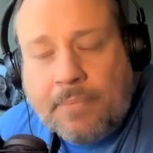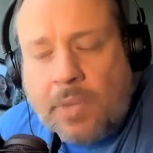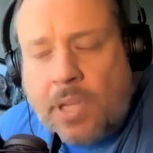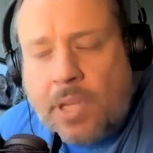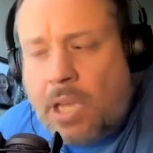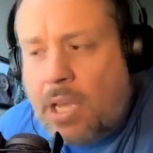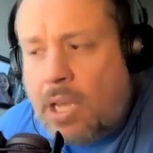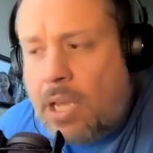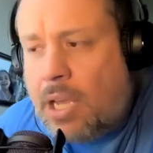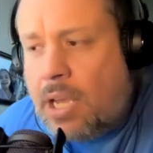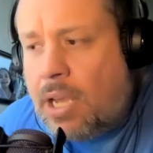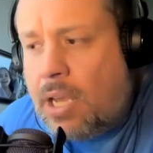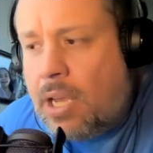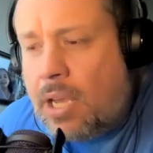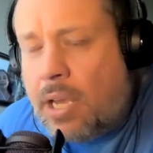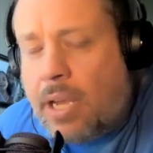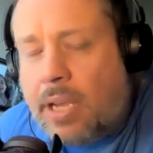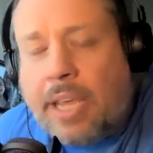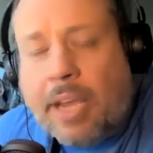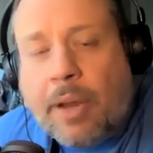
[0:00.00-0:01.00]
Can't
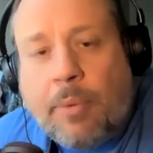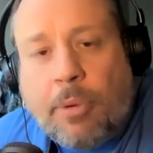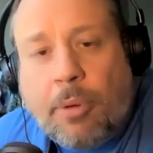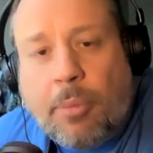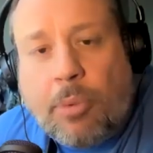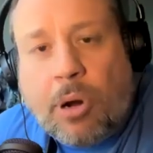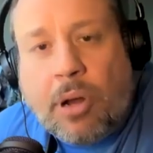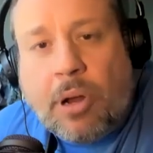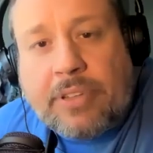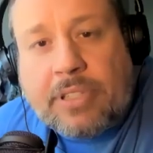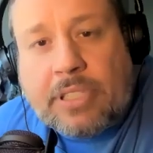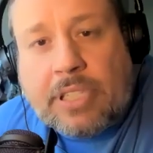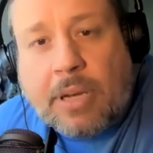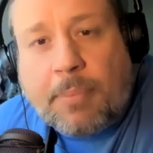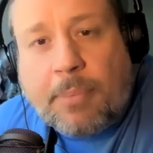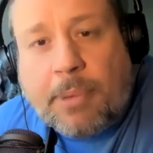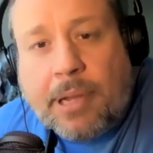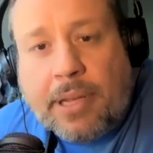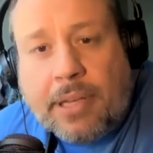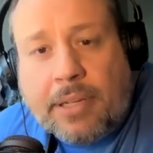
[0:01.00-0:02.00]
remember off the top of
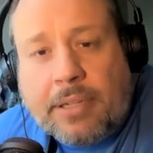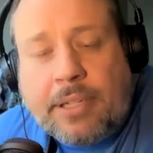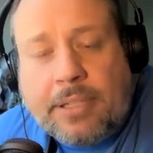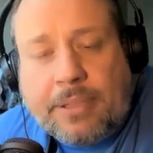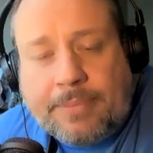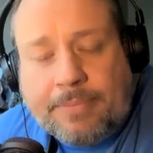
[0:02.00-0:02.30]
my head. Yeah.